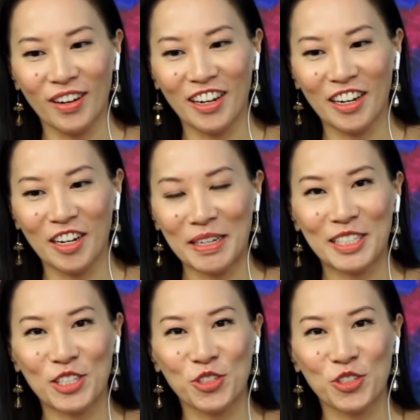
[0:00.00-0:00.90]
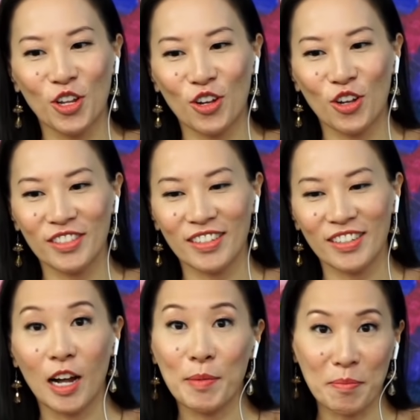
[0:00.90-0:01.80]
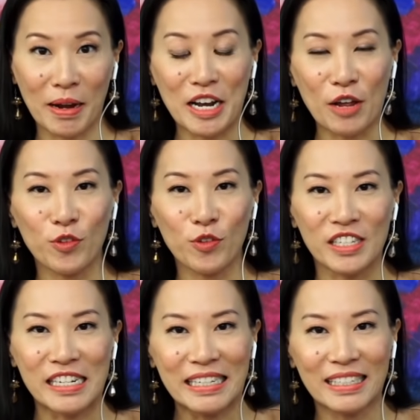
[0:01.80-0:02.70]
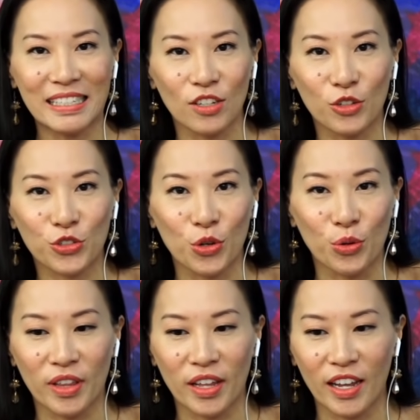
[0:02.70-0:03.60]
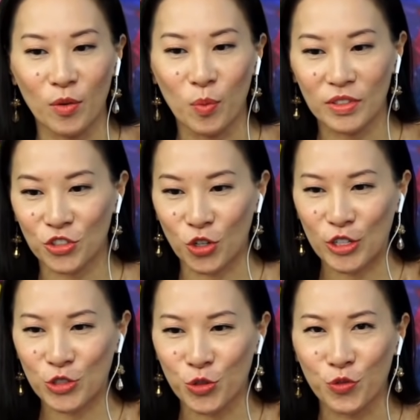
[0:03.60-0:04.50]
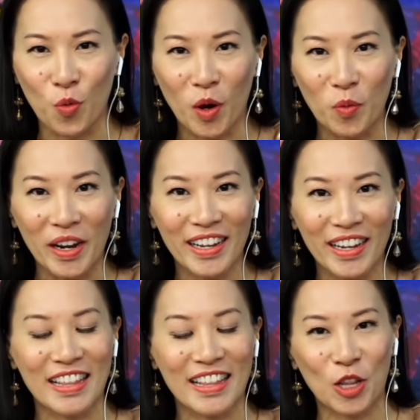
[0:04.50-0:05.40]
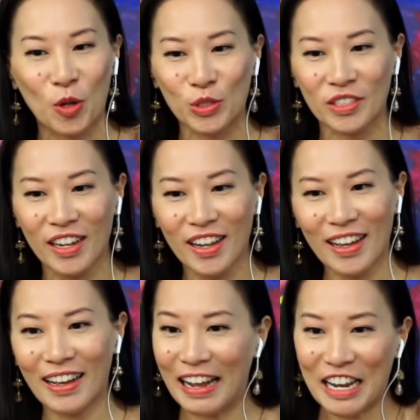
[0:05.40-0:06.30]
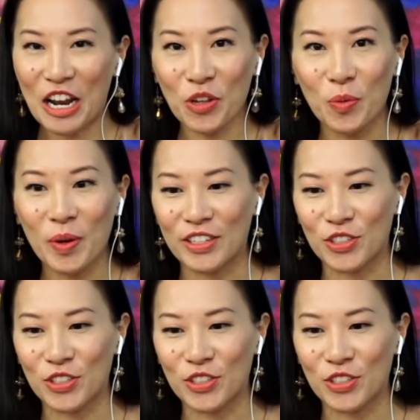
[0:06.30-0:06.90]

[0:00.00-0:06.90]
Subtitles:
My sister-in-laws, my nephews and nieces also, they started school for 1 week and then they closed another week.